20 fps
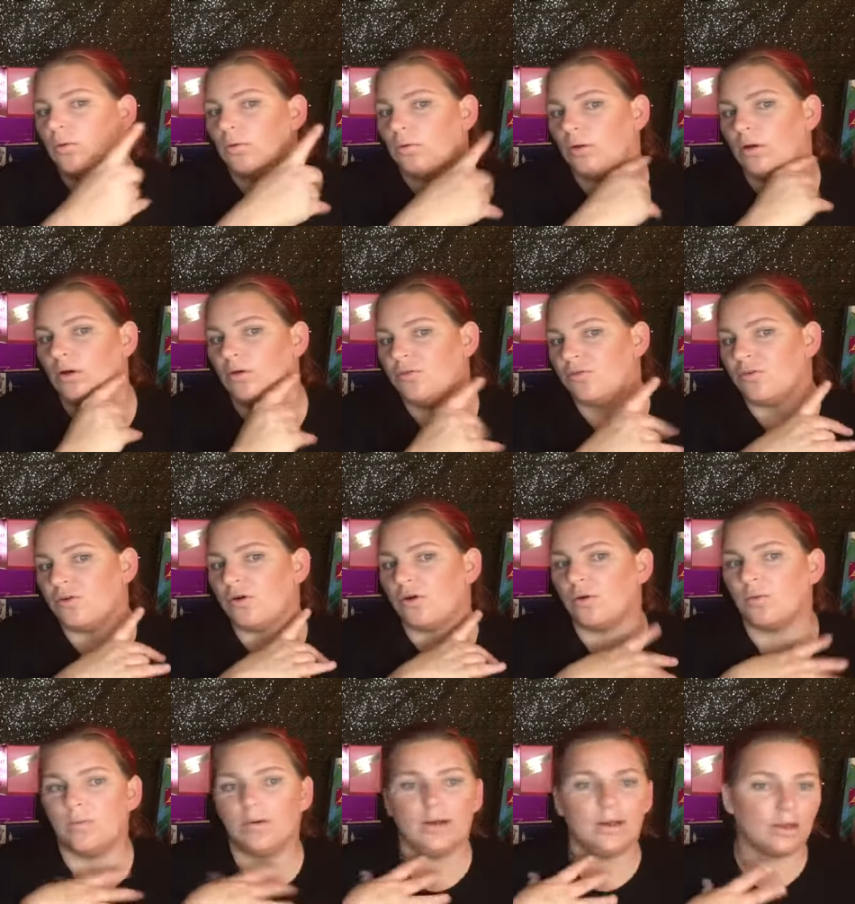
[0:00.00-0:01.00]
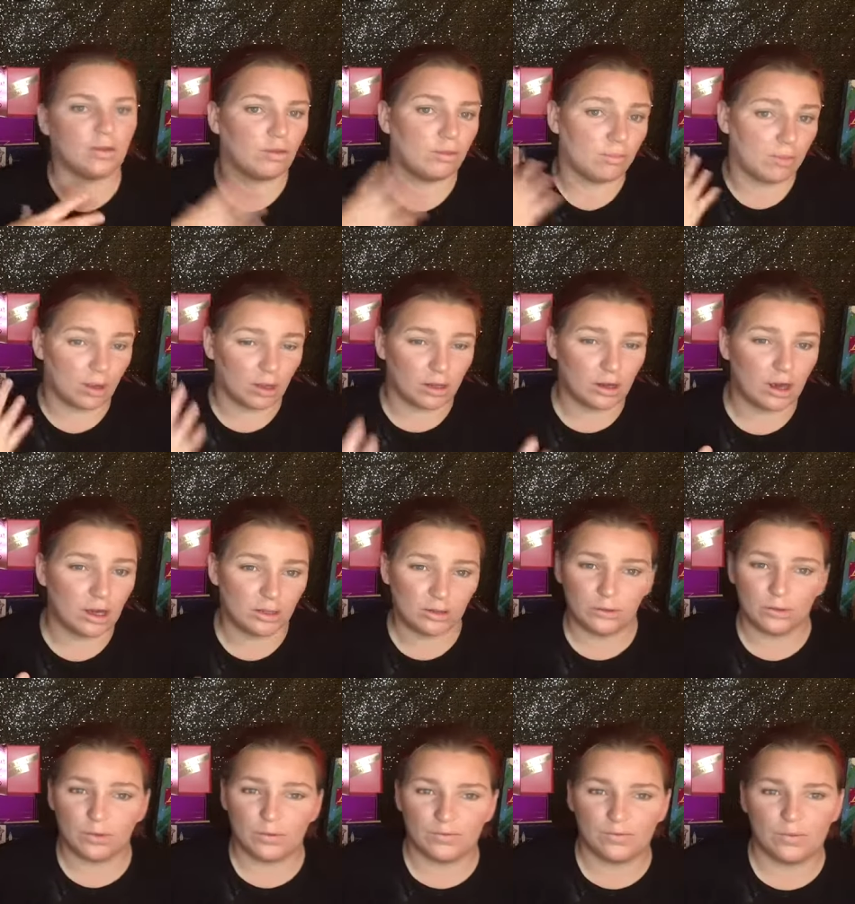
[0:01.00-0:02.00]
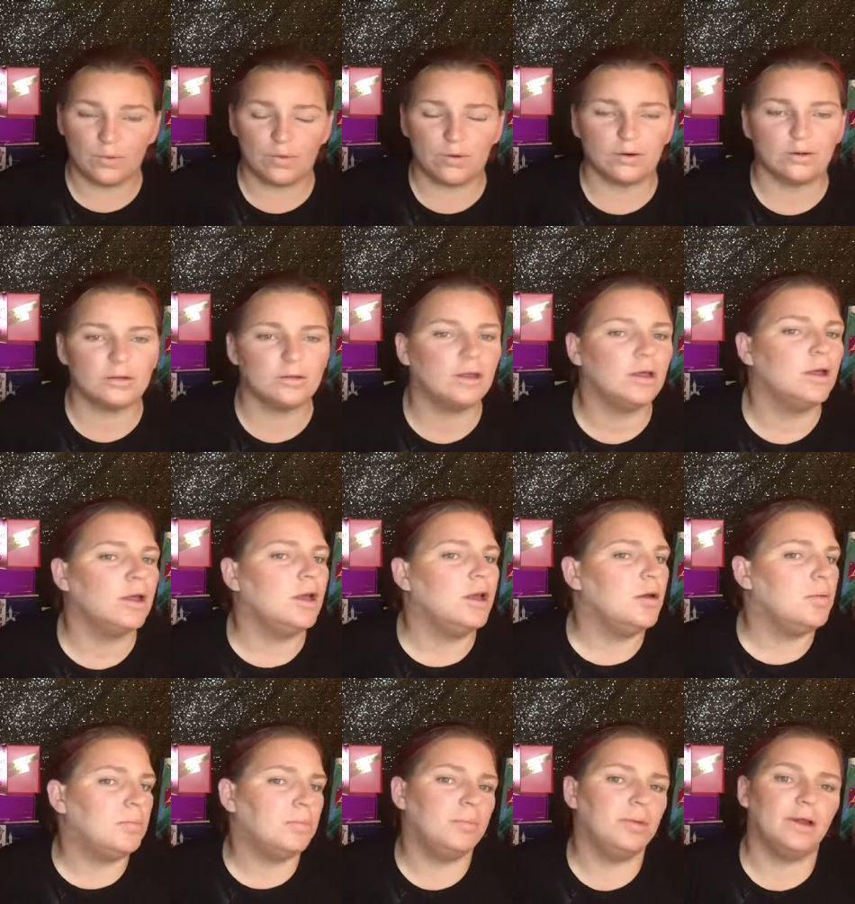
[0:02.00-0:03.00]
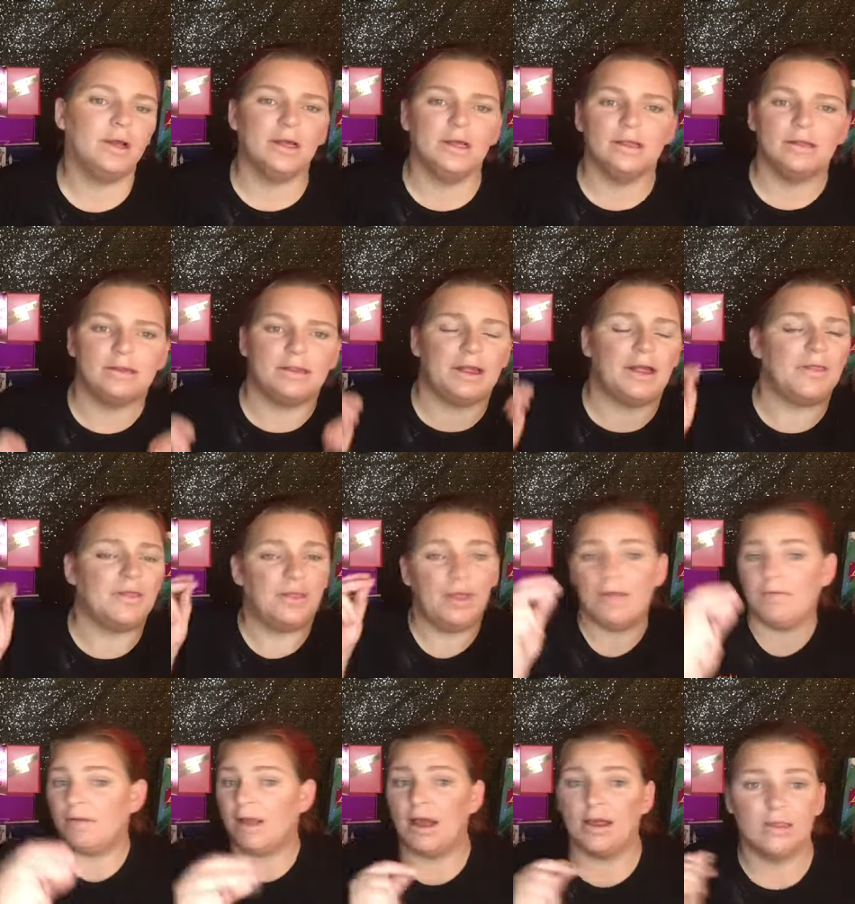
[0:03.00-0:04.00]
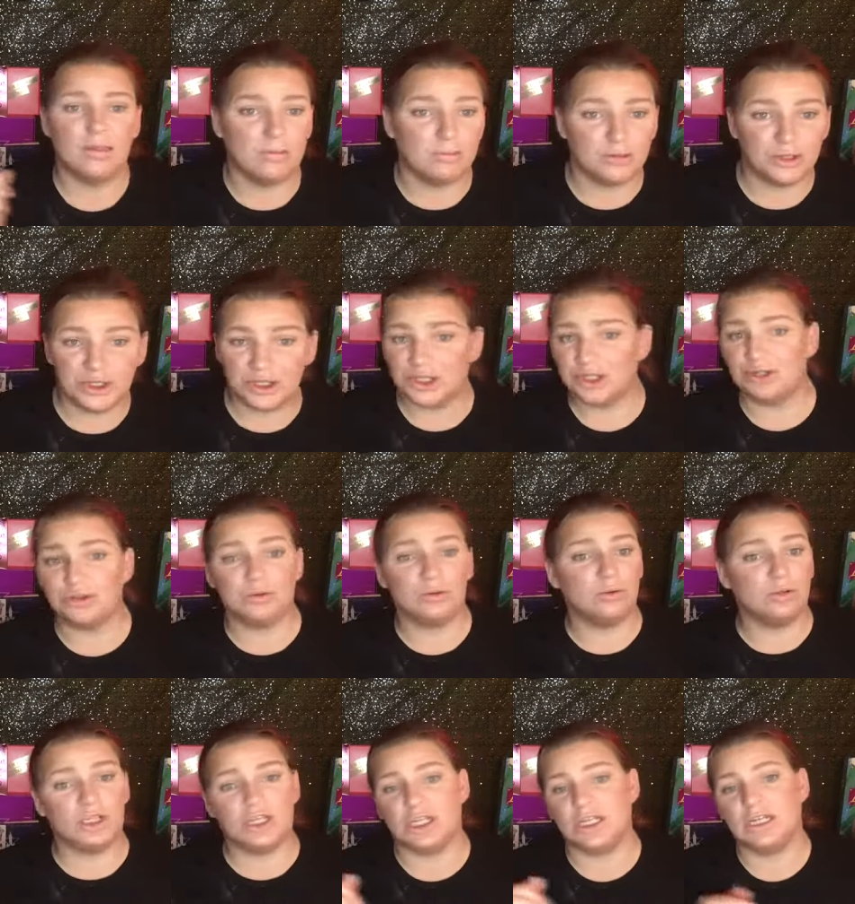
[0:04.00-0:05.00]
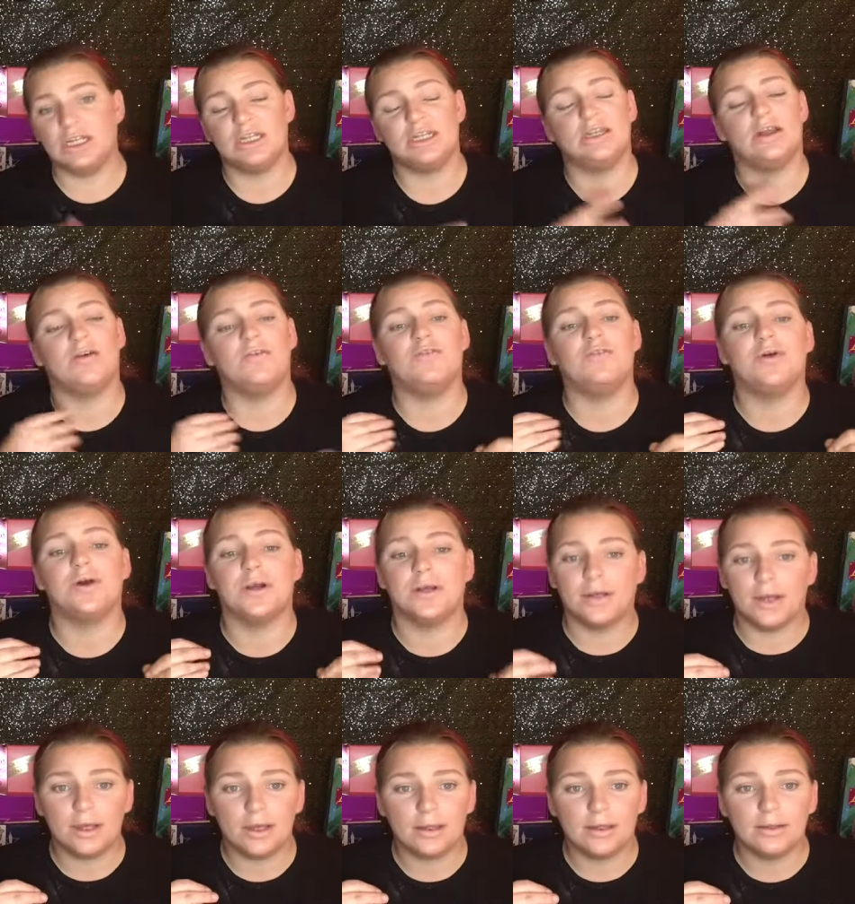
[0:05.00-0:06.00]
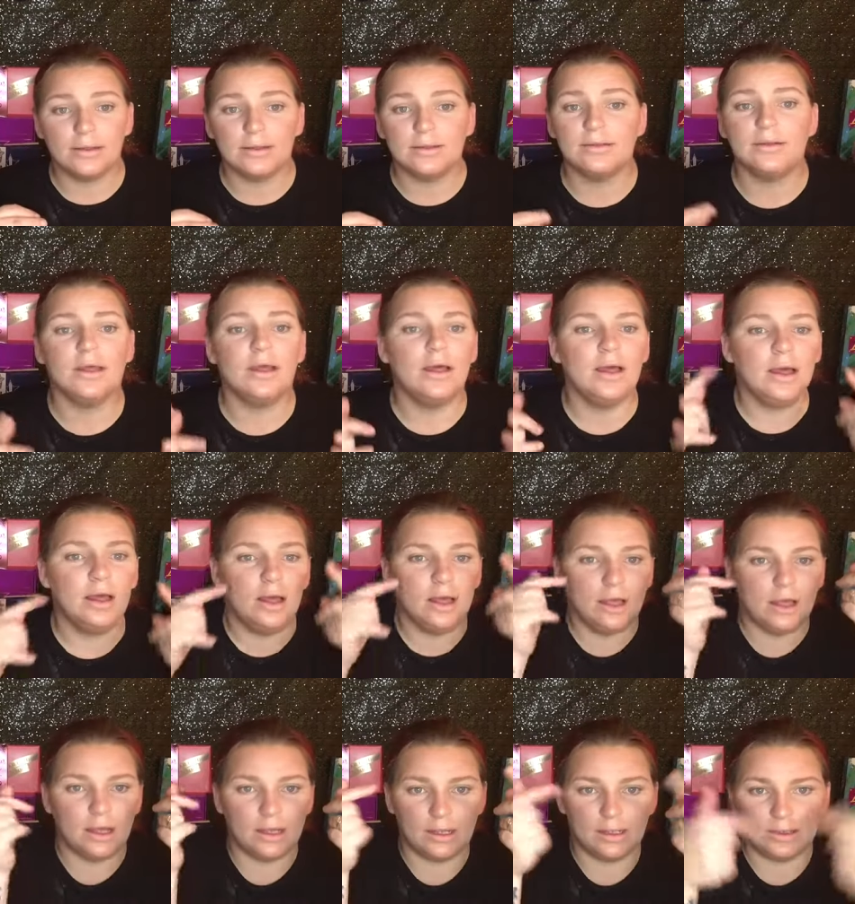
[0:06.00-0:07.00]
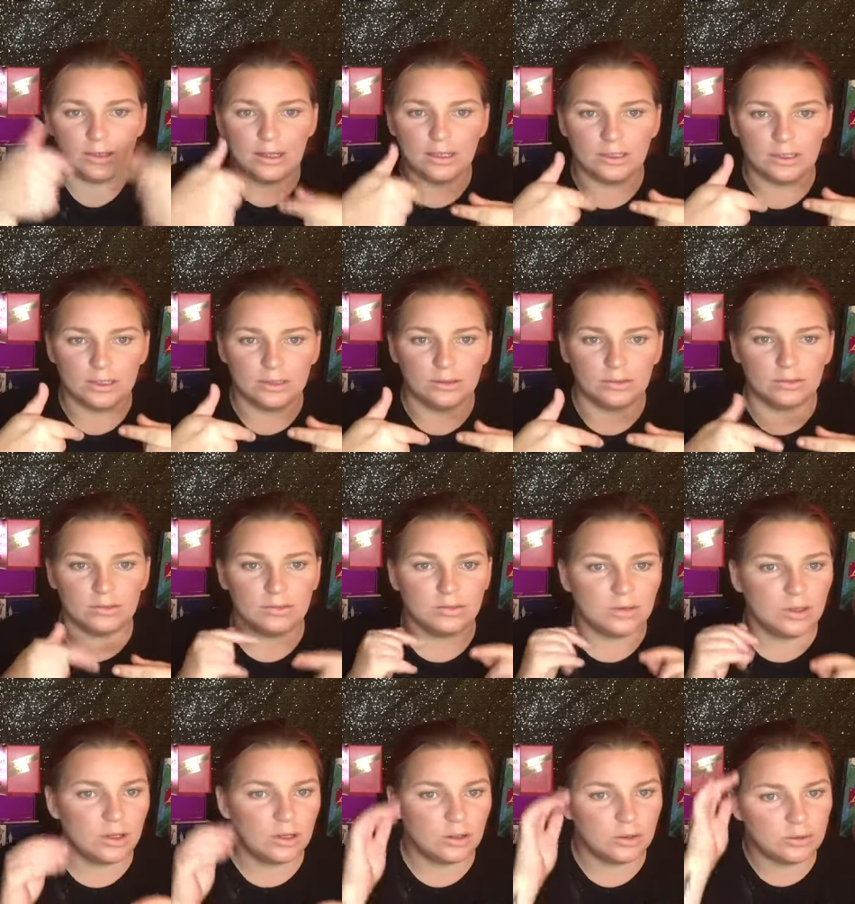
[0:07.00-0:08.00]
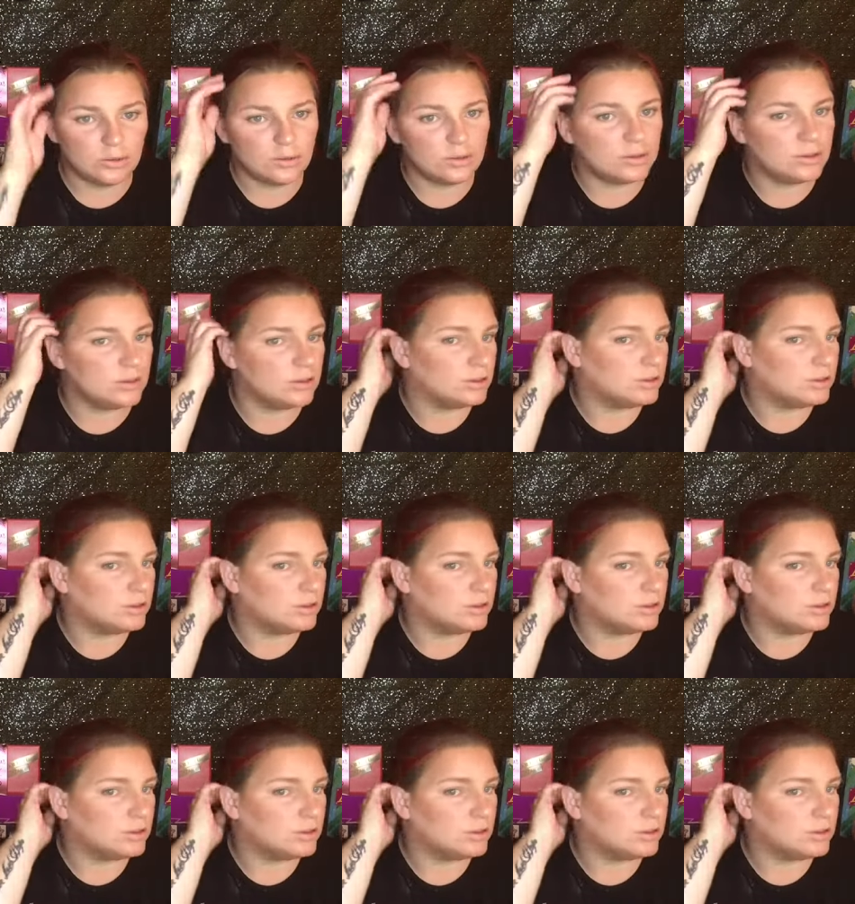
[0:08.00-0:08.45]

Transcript: rougher with my contour, of course, because they've got them chiseled cheeks for days and that chiseled nose.